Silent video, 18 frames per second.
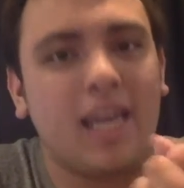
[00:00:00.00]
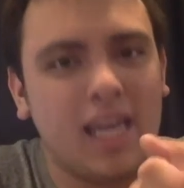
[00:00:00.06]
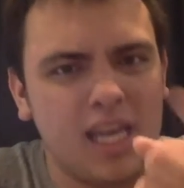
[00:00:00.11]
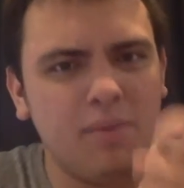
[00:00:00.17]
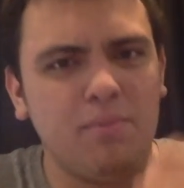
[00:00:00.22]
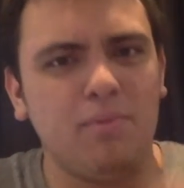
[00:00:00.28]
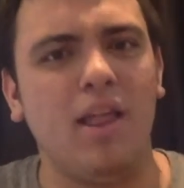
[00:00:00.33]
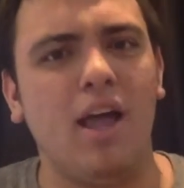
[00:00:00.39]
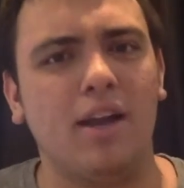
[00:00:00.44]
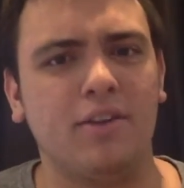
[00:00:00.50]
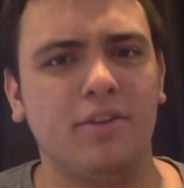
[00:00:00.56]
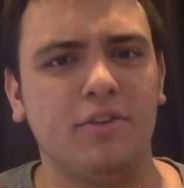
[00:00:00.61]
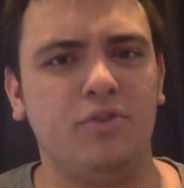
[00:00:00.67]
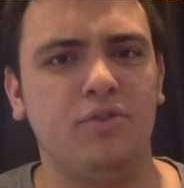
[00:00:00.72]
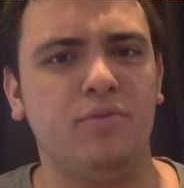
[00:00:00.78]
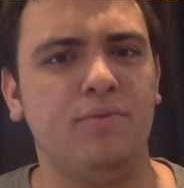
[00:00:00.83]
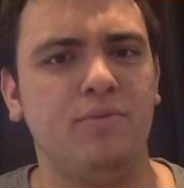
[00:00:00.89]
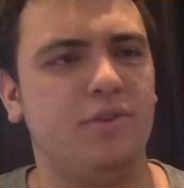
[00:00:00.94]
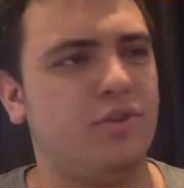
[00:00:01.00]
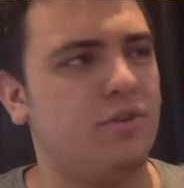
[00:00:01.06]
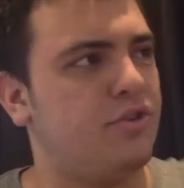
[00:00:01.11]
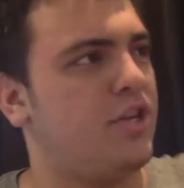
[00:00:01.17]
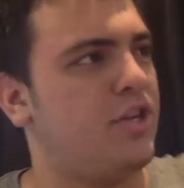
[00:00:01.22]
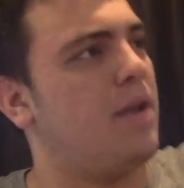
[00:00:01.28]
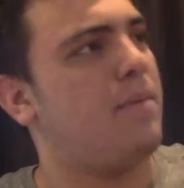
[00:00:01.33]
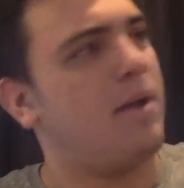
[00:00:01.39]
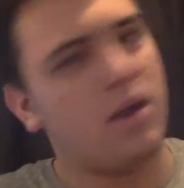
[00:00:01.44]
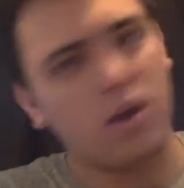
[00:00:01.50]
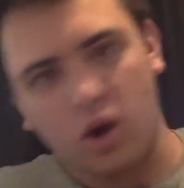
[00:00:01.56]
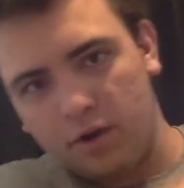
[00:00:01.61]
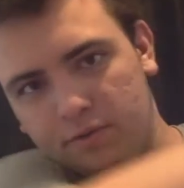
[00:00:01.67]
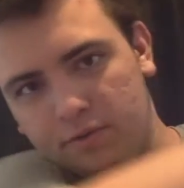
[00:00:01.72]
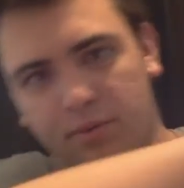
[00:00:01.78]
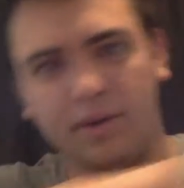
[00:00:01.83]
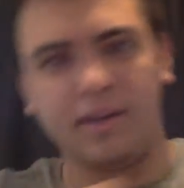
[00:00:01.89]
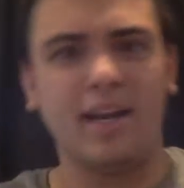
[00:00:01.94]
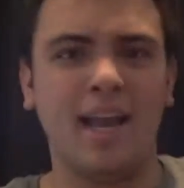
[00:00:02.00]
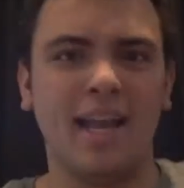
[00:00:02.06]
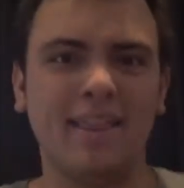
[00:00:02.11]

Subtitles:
keep locked on The Super Review Show. J-Man, off to work.